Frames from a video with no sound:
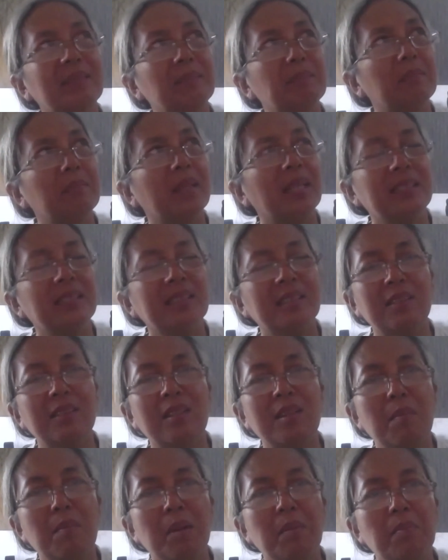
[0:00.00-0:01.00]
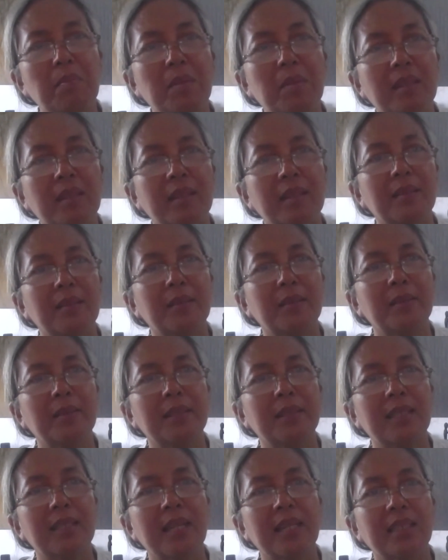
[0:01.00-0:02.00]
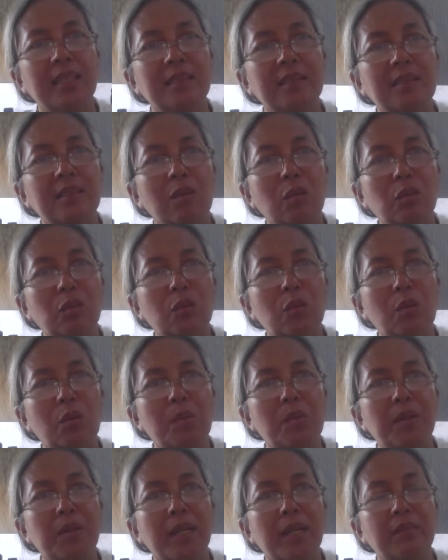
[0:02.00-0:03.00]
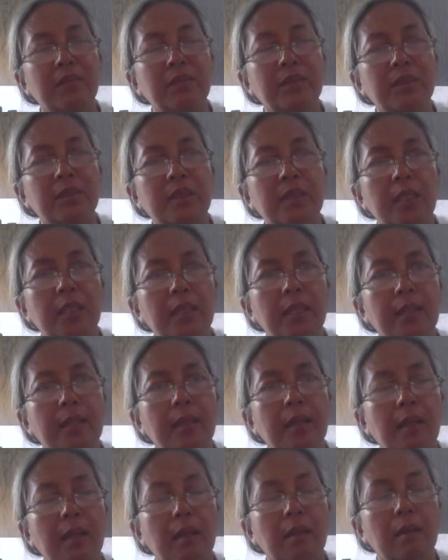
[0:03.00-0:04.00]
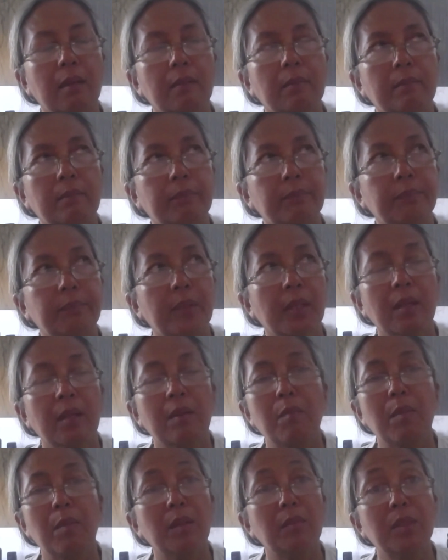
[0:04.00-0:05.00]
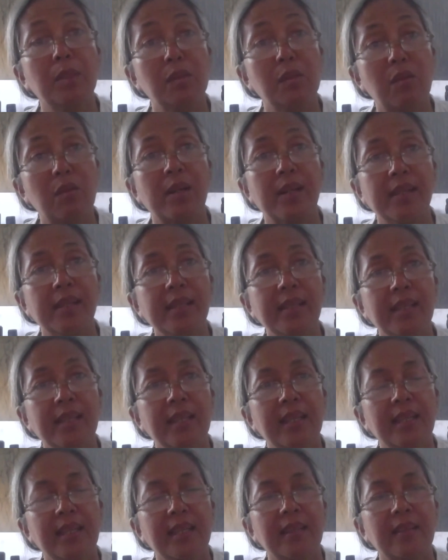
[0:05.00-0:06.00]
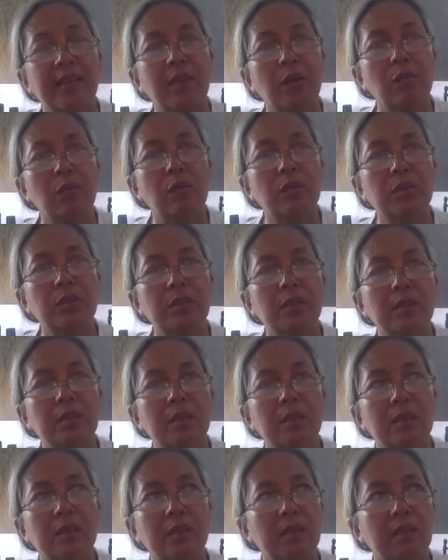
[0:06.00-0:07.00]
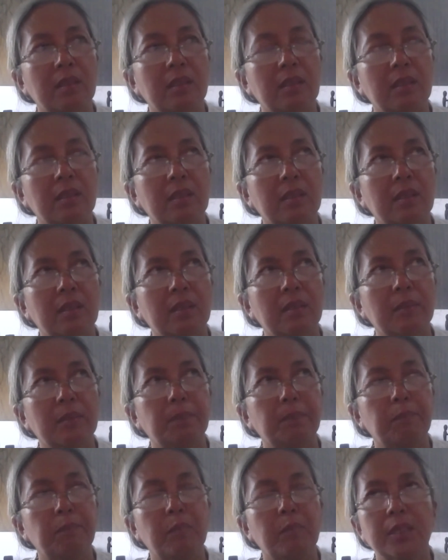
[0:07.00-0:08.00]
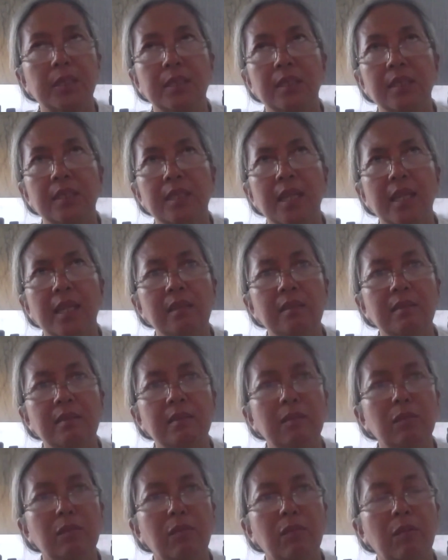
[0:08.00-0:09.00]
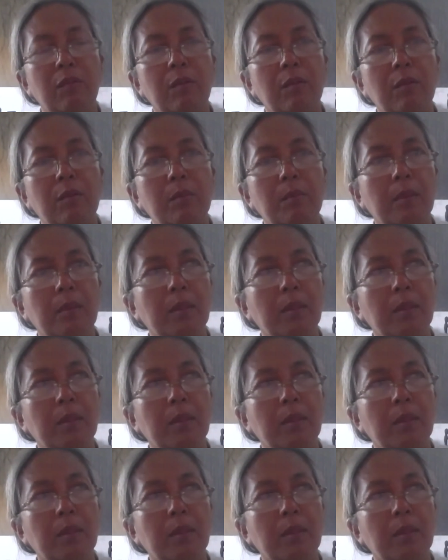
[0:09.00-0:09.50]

I just remember last October when I was in Melbourne, right? There was a presentation from